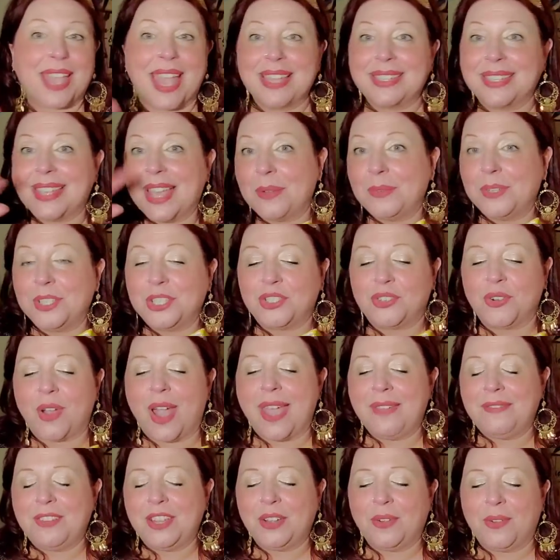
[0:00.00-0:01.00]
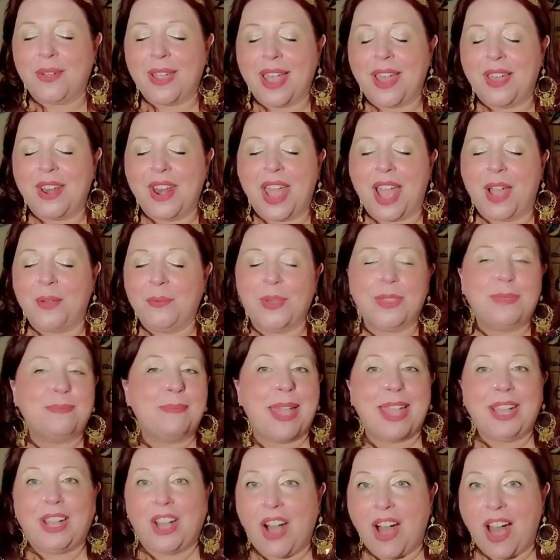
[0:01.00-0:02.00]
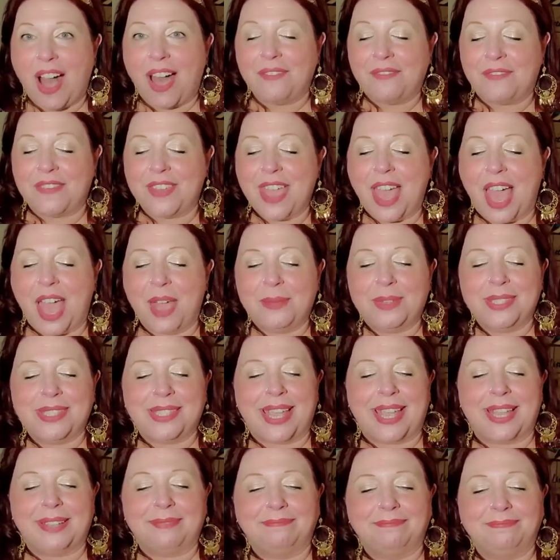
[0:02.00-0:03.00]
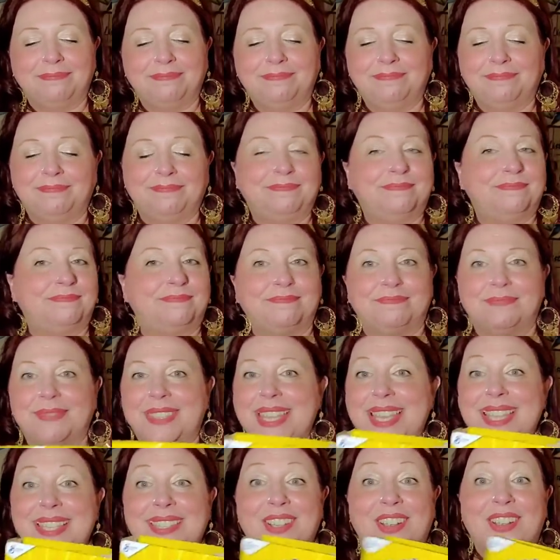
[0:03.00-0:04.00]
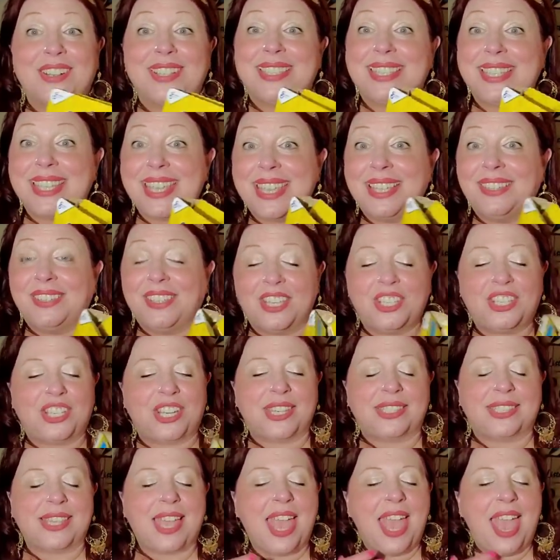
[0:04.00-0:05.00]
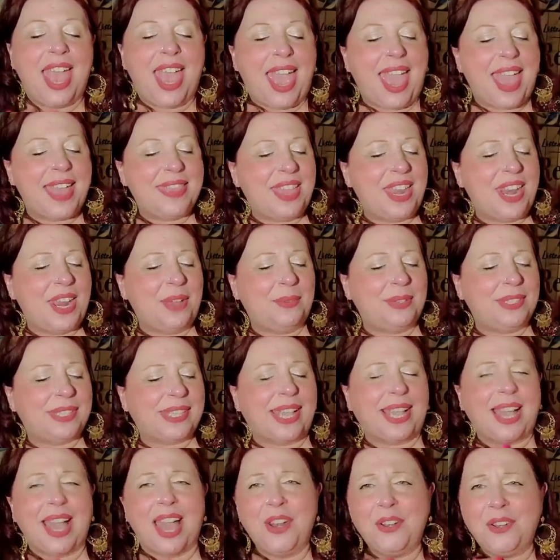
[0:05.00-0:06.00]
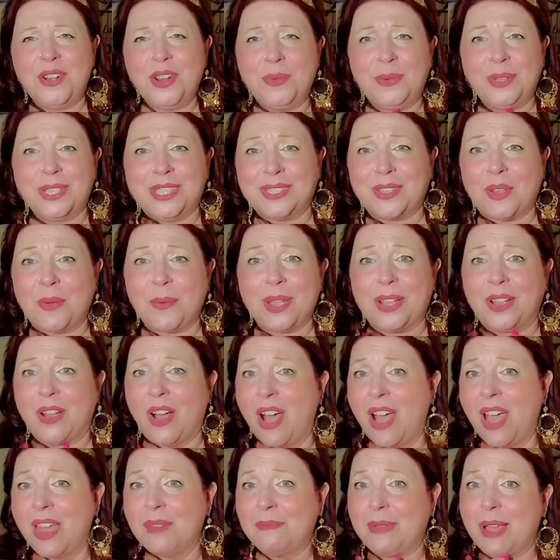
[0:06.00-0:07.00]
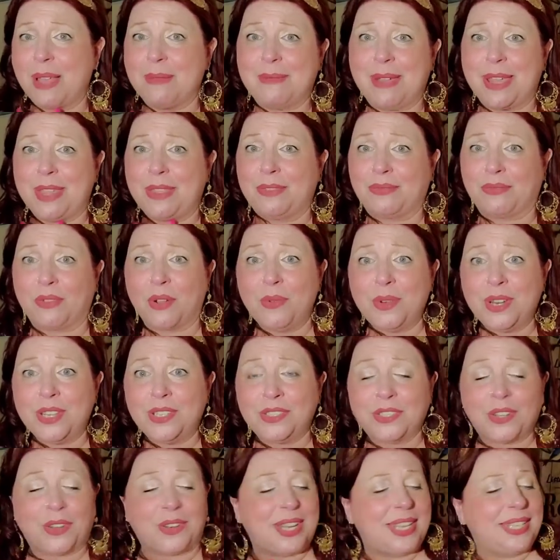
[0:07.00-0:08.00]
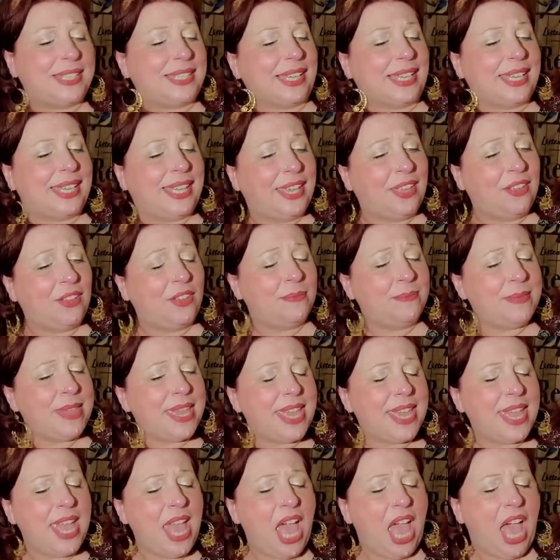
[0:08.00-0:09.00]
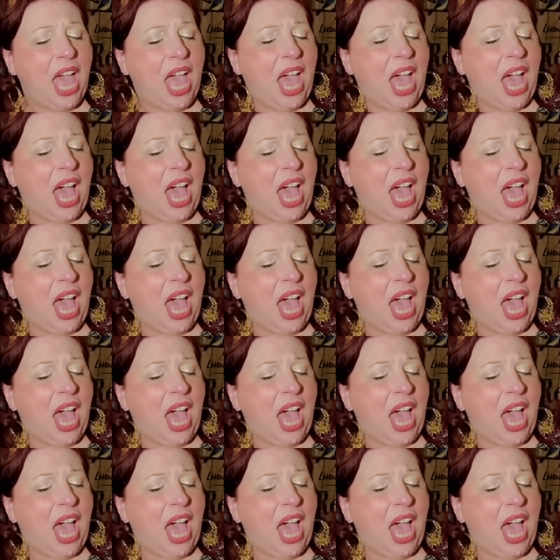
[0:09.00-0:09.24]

As I was driving around with my coffee, I was like, mm, mm, mm, these are delicious. And then I was like, I don't know what's going on, but my throat is starting to kill me.